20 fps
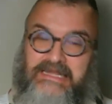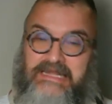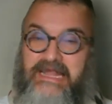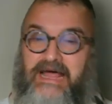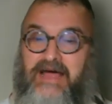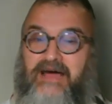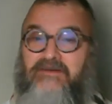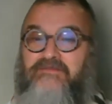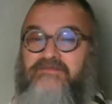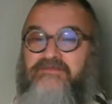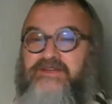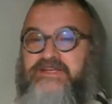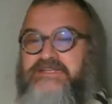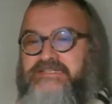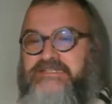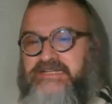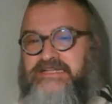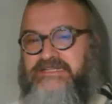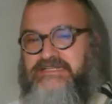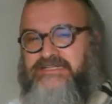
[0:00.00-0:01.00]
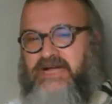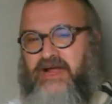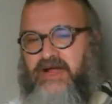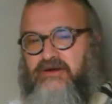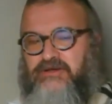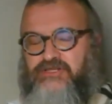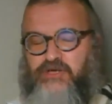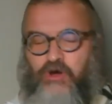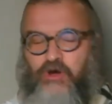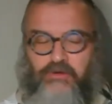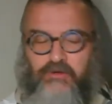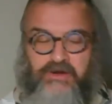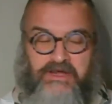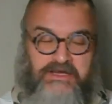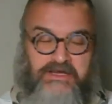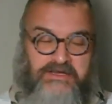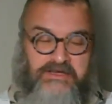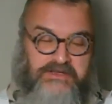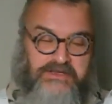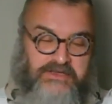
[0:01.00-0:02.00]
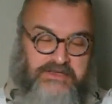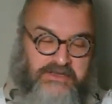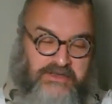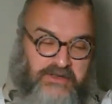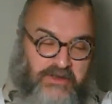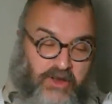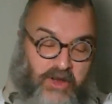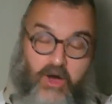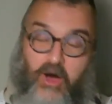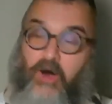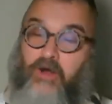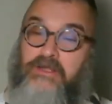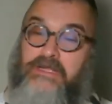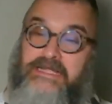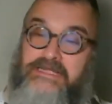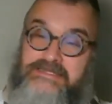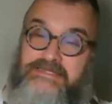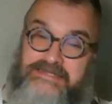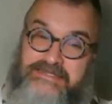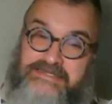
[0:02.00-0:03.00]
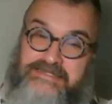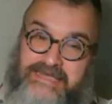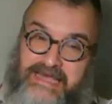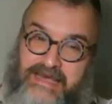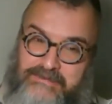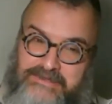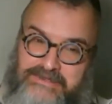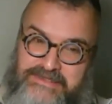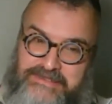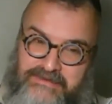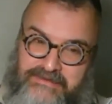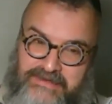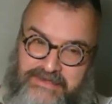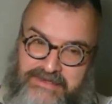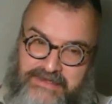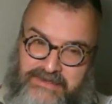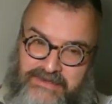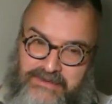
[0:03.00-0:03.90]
love is the entire Torah, all else is commentary.